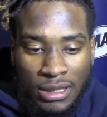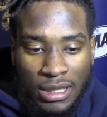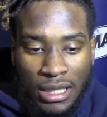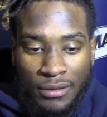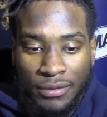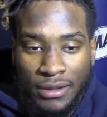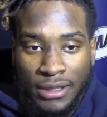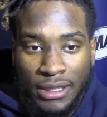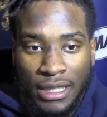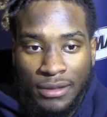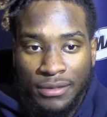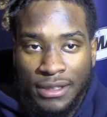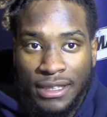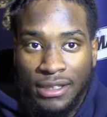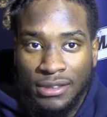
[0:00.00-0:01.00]
every
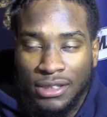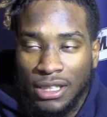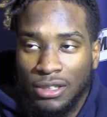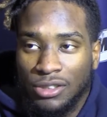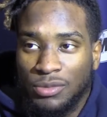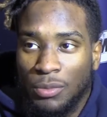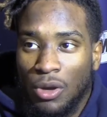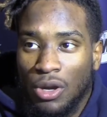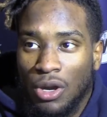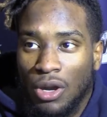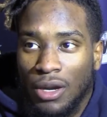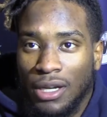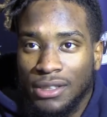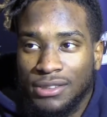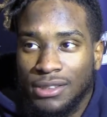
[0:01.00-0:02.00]
hit is like a small
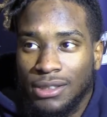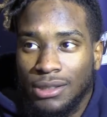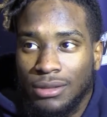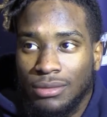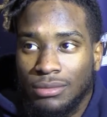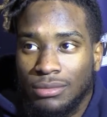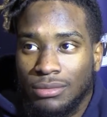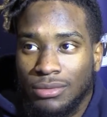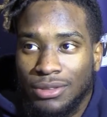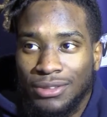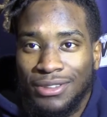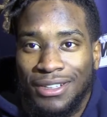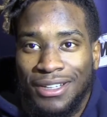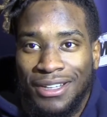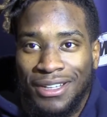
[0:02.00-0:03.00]
car accident.
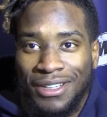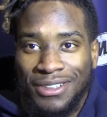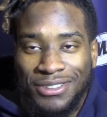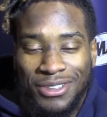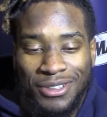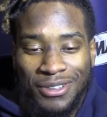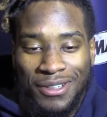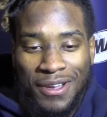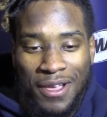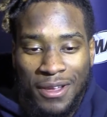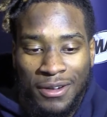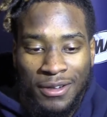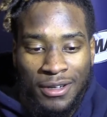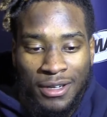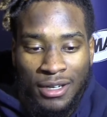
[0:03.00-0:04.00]
So
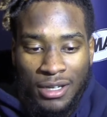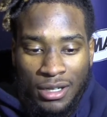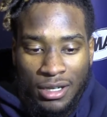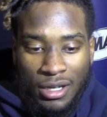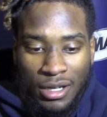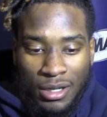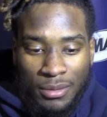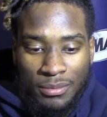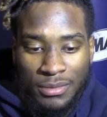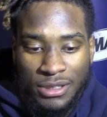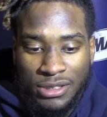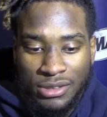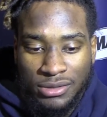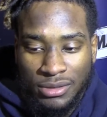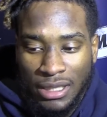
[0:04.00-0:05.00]
he
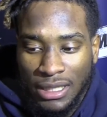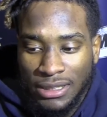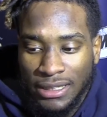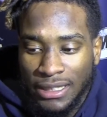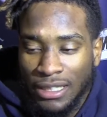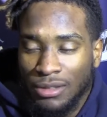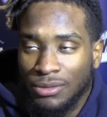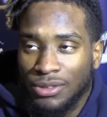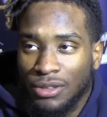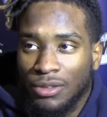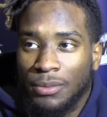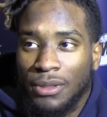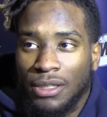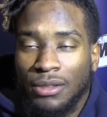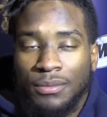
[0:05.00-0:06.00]
just got to take care of himself.
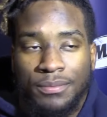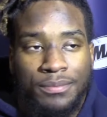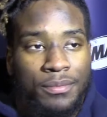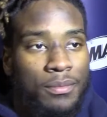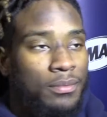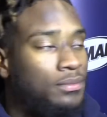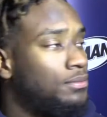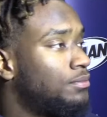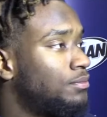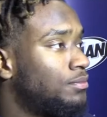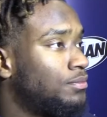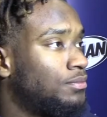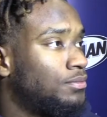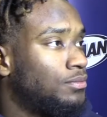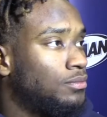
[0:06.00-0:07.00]

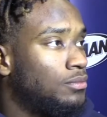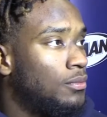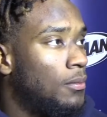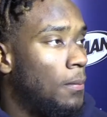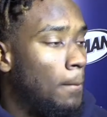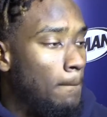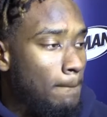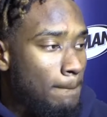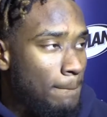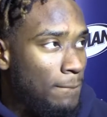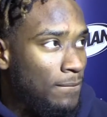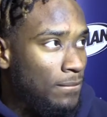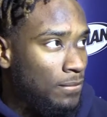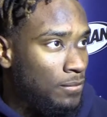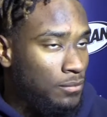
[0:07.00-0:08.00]
Here
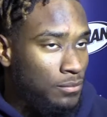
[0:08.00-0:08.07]
we go.